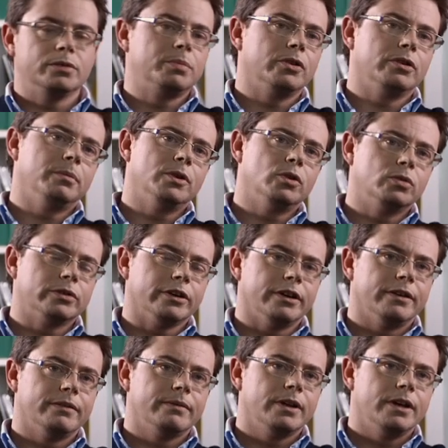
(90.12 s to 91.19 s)
to put them in order.
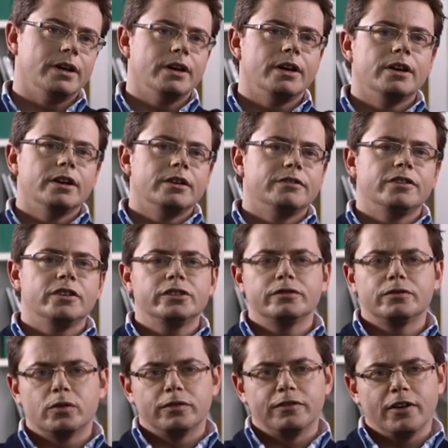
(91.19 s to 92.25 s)
First
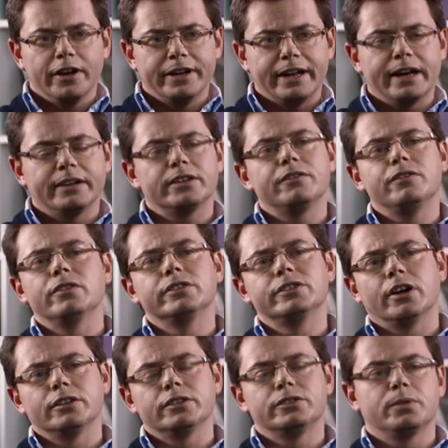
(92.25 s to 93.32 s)
of all, find out if you're
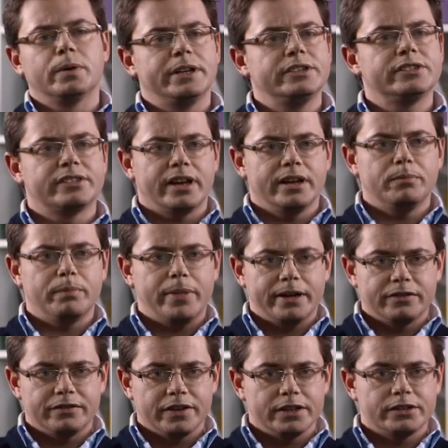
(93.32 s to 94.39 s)
entitled to any state
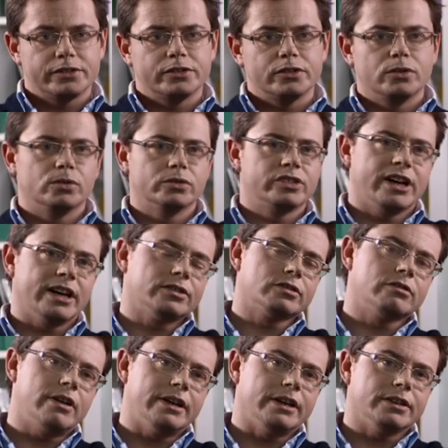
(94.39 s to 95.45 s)
benefits or tax
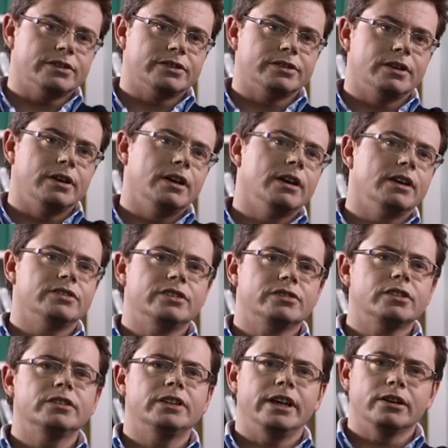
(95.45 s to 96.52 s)
credits, as this
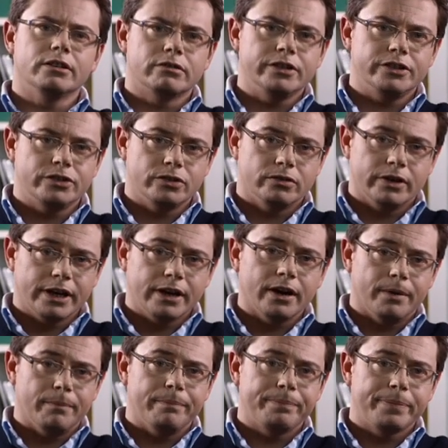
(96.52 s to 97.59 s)
could increase your
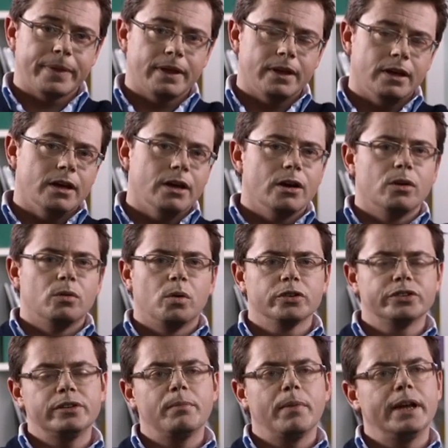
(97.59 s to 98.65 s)
income.
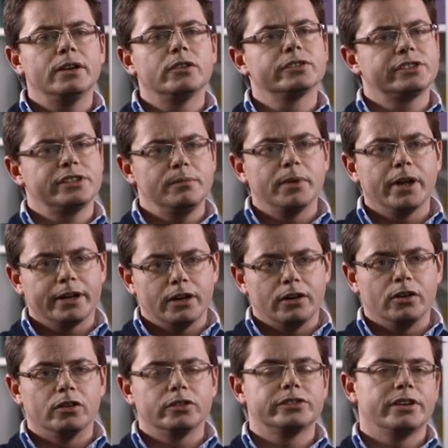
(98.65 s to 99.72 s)
Whilst it may not seem like a
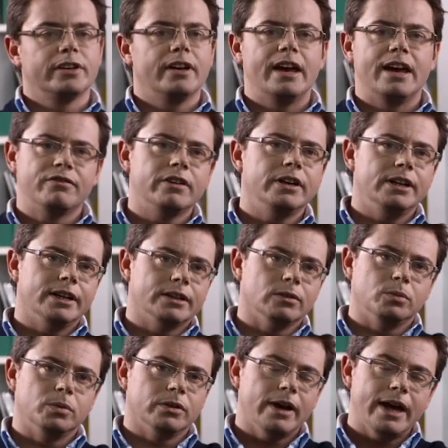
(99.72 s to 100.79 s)
lot, every
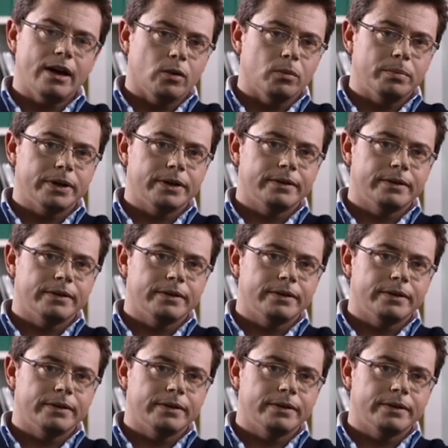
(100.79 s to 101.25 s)
little will help.